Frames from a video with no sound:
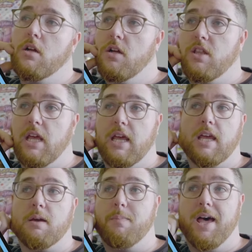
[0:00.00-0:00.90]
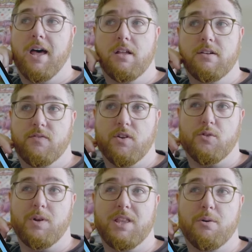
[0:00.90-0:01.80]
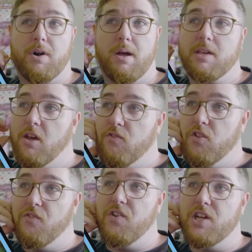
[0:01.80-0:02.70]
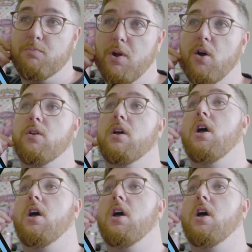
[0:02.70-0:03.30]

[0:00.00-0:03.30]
They ink Bell. For 3, they'll probably go for the Fishbone.